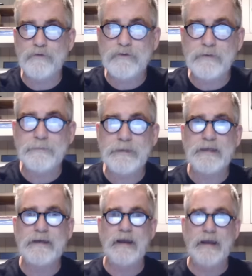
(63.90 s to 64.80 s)
to
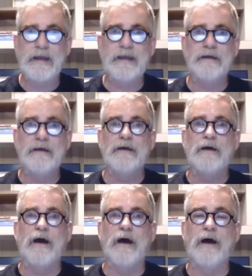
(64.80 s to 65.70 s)
be a
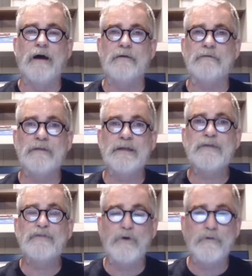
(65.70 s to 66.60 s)
uh,
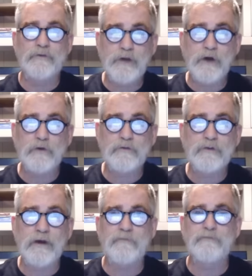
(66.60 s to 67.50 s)
lethal
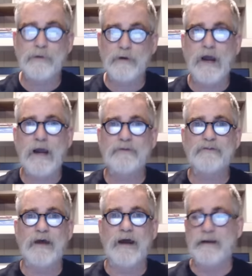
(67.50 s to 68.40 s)
dose of
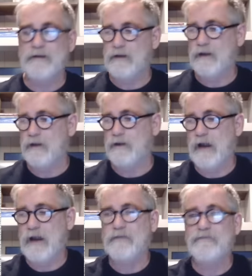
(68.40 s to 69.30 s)
peroxide uh,
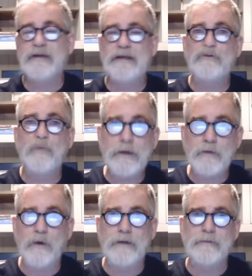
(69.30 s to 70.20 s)
IV,
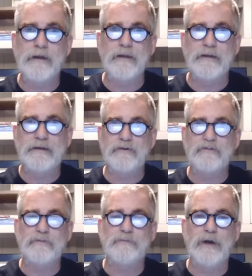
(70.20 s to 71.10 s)
21
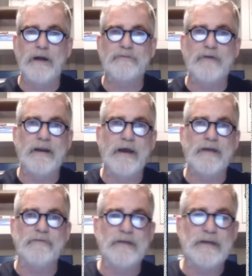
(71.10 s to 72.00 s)
milliliters of peroxide
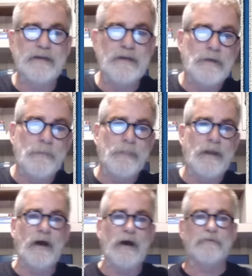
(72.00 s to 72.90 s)
IV,
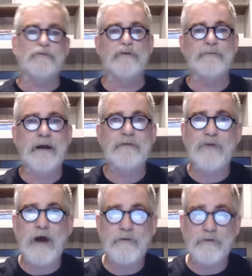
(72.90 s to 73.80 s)
uh, to my
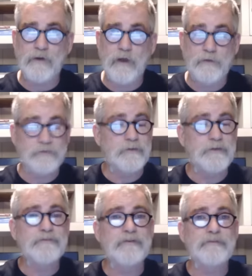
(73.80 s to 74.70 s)
father in law. So
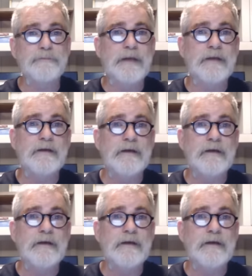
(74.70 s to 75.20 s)
this has been